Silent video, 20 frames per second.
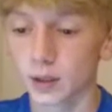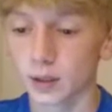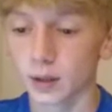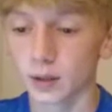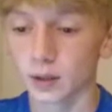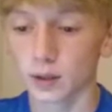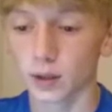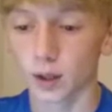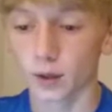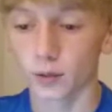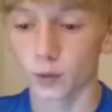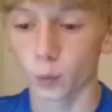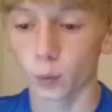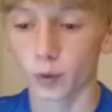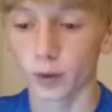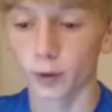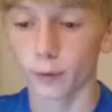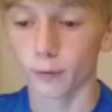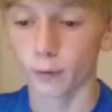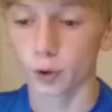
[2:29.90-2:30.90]
got the win
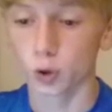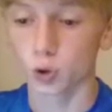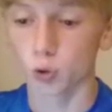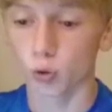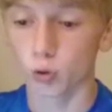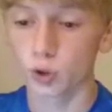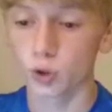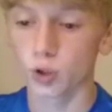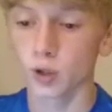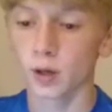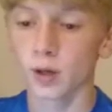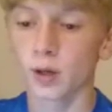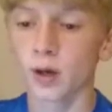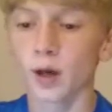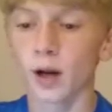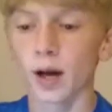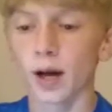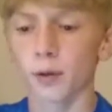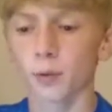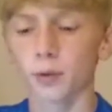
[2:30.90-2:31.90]
over Georgia.
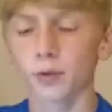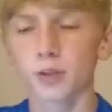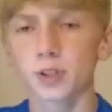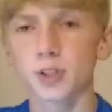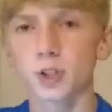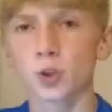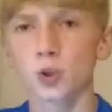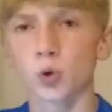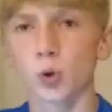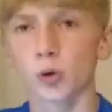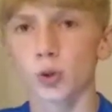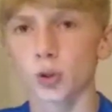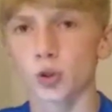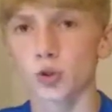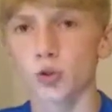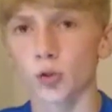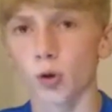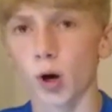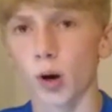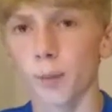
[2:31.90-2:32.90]
I really see Georgia
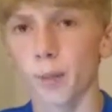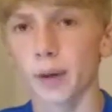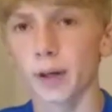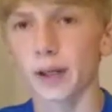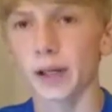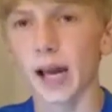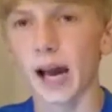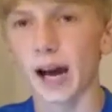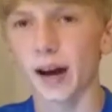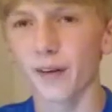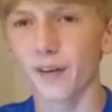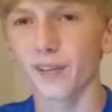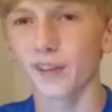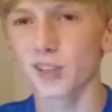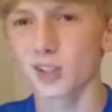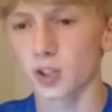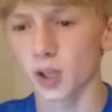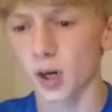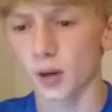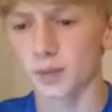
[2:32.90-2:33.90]
dropping out of the
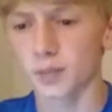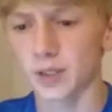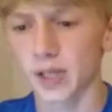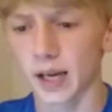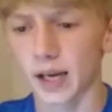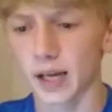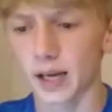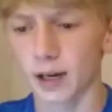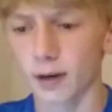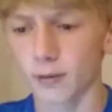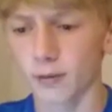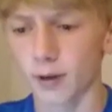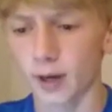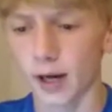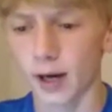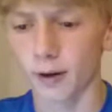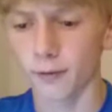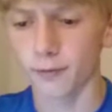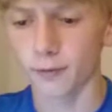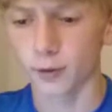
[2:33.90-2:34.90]
top 10
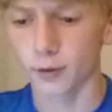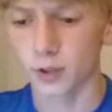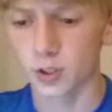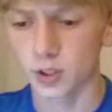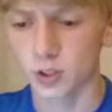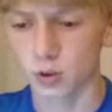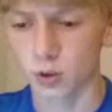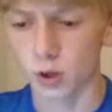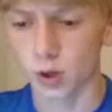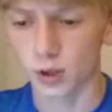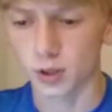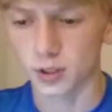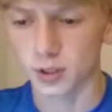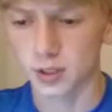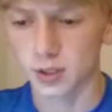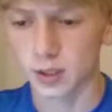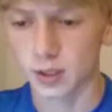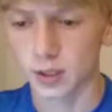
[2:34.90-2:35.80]
after this loss.